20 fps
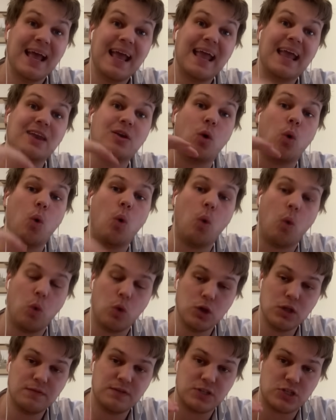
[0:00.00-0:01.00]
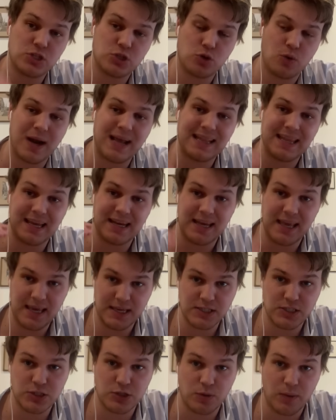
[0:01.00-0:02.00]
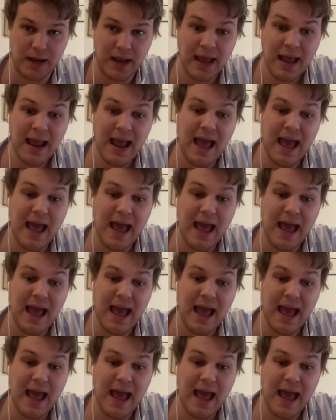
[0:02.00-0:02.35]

in all of Australian history.